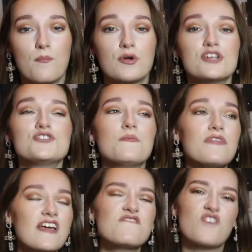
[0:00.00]
but it's
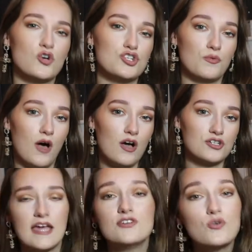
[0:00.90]
something fun to watch.
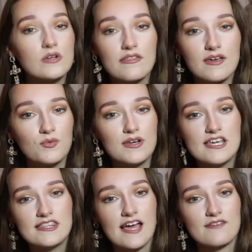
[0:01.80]
And don't you think we
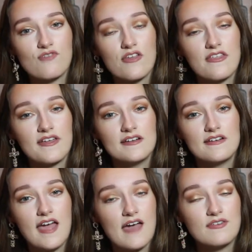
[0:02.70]
need that rather than
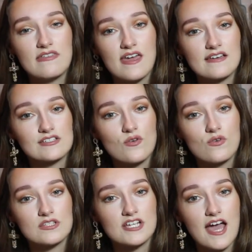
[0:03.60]
heavy things
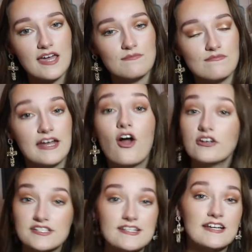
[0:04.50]
all the time? And
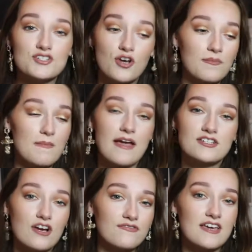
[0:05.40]
honestly, it took me mind
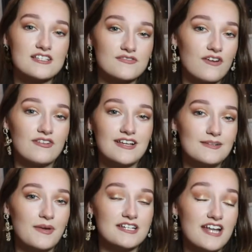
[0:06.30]
off things for a little
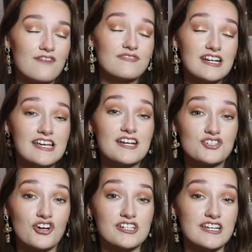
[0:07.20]
bit and I really
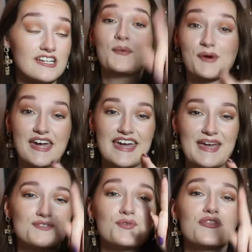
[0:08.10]
enjoyed it.
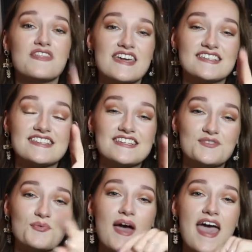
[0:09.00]
Okay, so this is
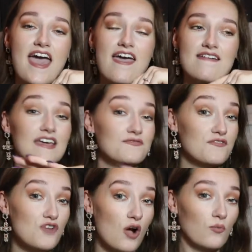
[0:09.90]
where, if
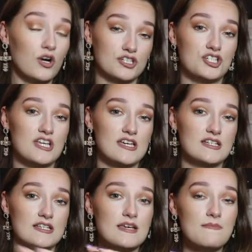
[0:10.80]
you've not watched
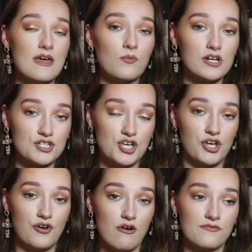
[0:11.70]
it, you may want to
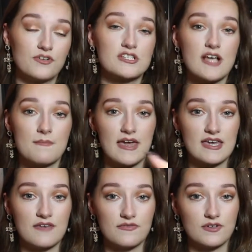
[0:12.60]
turn off because I might
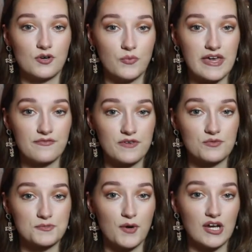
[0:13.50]
give away a few
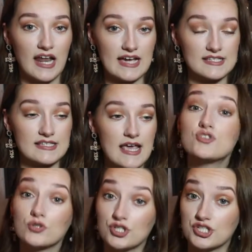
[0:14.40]
spoilers.
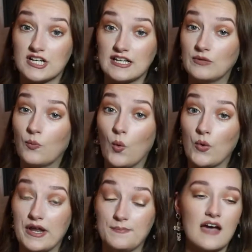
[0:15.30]
So just a little
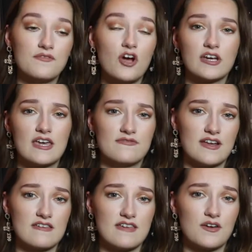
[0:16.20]
warning. I've not gave
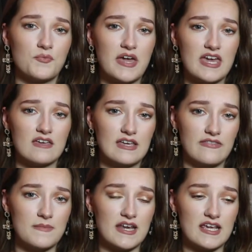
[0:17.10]
anything away at
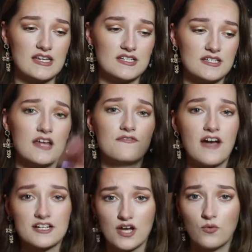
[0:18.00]
the minute. In
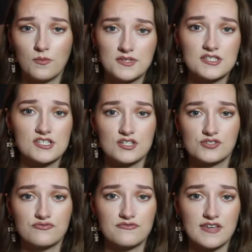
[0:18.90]
fact, I hope this is a
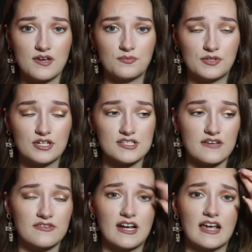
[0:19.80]
good review because I
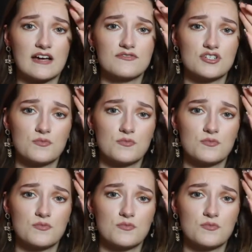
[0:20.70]
feel like I've just